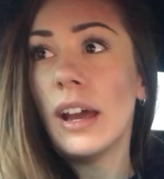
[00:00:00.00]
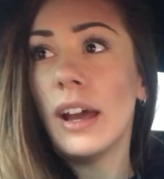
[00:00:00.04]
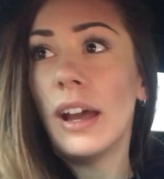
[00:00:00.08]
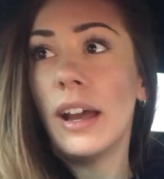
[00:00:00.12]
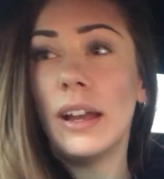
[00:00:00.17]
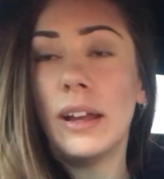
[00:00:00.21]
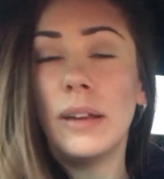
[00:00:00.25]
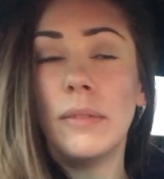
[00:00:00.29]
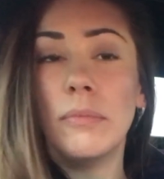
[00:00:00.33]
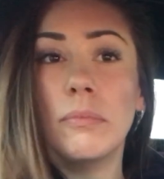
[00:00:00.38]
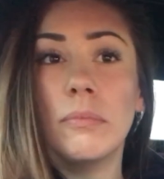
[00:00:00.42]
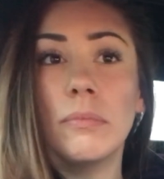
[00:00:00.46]

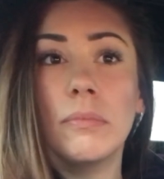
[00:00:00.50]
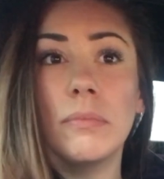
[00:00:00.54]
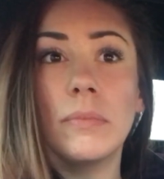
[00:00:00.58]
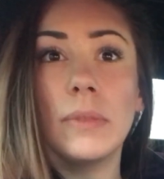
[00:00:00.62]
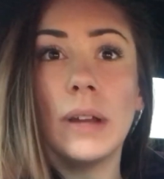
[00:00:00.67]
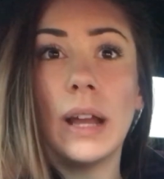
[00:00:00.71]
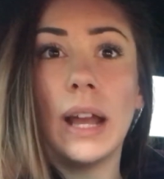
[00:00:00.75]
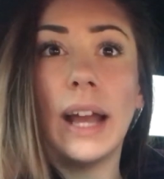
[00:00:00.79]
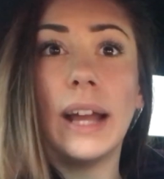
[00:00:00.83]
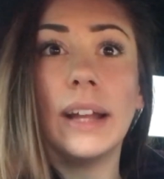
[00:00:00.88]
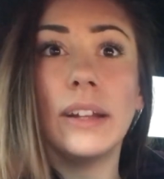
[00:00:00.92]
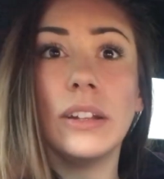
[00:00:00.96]

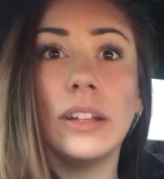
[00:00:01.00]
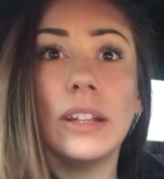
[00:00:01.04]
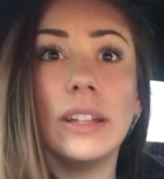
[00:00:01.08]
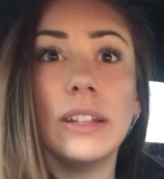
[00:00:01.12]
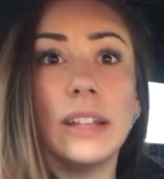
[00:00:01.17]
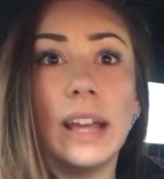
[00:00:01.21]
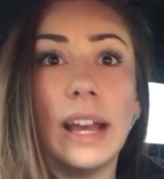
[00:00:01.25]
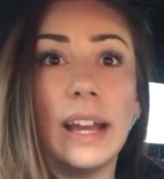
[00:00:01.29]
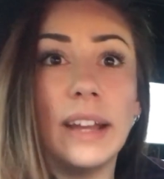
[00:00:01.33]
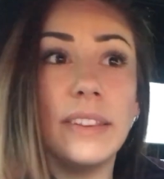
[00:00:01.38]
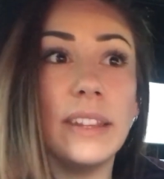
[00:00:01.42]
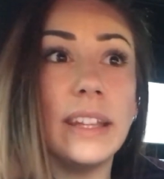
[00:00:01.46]
and
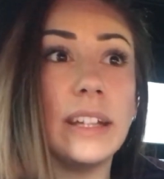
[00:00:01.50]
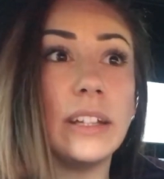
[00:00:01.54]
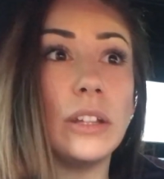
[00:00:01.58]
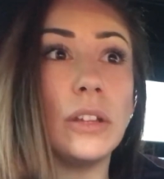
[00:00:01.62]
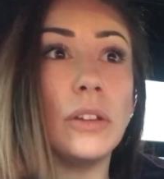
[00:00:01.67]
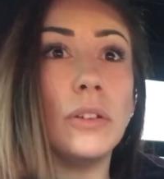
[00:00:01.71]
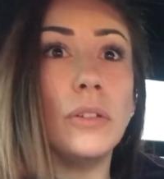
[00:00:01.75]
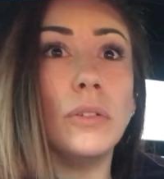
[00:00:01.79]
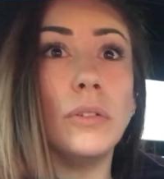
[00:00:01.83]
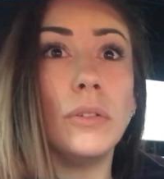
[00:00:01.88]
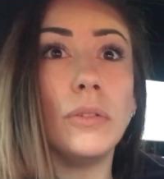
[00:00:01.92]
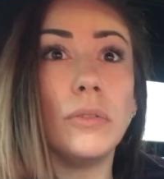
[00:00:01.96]
then
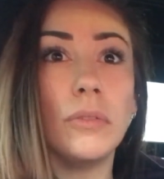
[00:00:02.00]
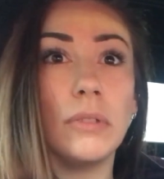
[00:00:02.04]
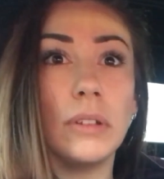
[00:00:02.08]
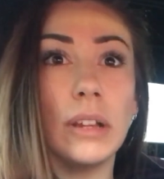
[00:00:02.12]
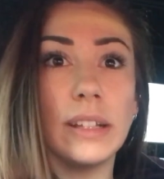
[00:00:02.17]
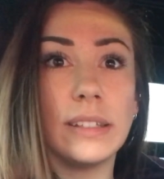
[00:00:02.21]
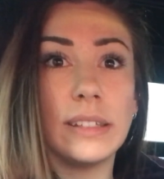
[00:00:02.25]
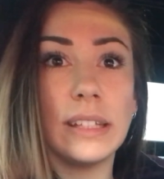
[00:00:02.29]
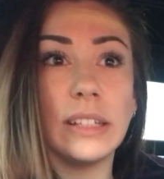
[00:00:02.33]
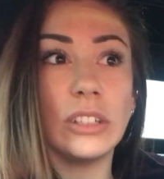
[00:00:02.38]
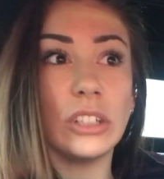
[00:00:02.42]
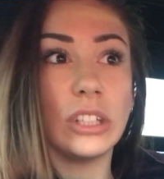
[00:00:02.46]
you
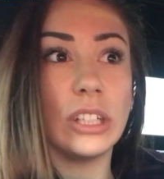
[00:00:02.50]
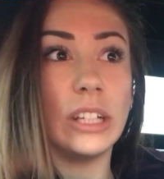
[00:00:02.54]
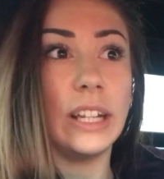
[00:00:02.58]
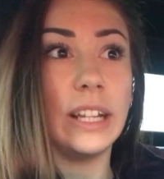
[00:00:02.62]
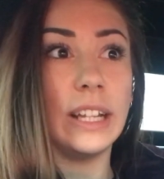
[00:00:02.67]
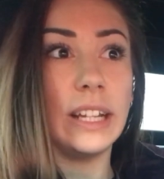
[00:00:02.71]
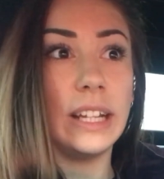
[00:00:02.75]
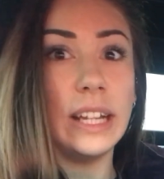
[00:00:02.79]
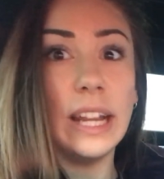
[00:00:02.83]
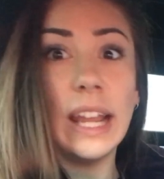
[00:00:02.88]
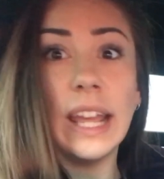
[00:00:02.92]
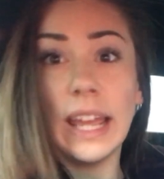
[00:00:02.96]

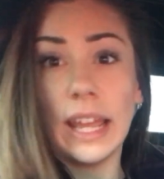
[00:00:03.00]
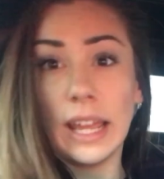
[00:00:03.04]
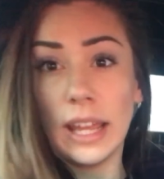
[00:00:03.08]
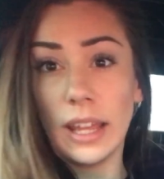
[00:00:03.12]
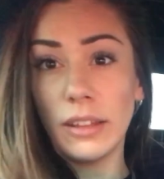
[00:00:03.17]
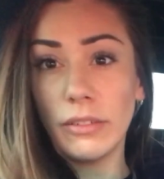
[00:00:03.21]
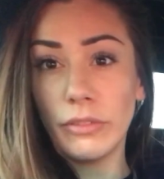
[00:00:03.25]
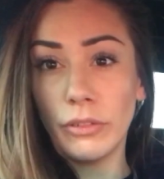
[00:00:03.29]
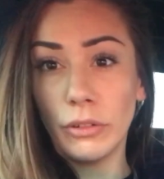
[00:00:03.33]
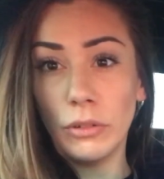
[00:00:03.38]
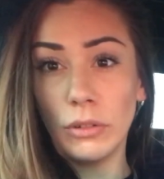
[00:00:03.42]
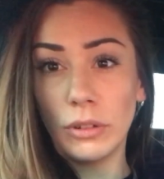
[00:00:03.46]
essentially
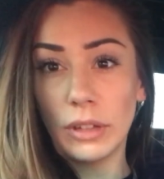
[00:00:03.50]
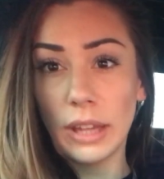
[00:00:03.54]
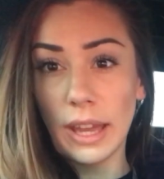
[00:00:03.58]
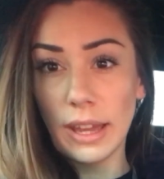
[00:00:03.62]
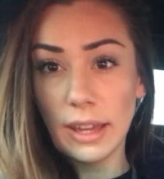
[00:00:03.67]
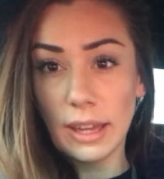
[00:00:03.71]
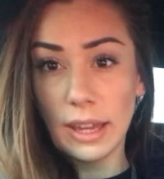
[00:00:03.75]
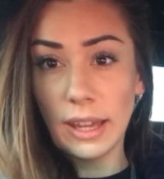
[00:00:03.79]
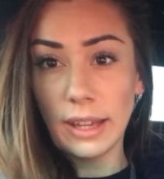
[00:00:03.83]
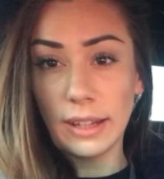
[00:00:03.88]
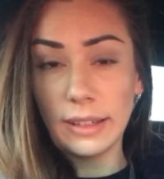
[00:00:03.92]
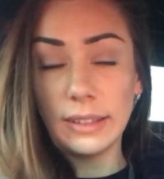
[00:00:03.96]
leave or
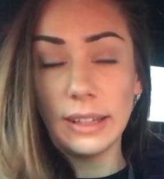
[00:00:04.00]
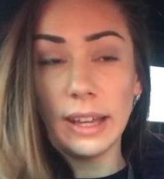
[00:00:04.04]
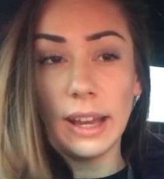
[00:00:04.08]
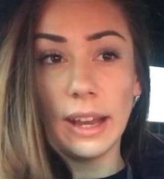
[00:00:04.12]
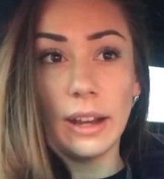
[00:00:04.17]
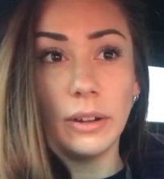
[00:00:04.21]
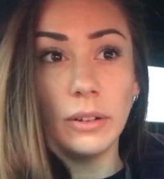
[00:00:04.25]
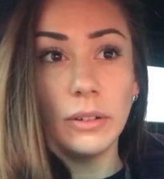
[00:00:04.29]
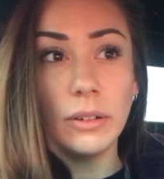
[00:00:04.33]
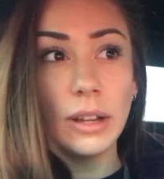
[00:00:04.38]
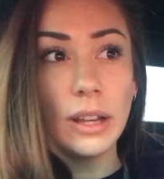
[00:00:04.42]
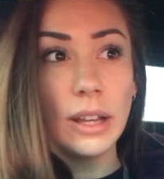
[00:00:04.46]
get kicked
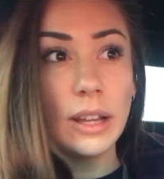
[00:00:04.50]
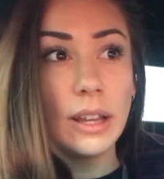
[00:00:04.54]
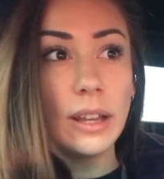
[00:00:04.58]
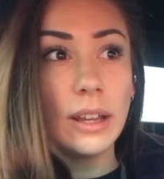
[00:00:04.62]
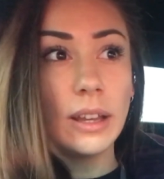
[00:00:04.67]
out,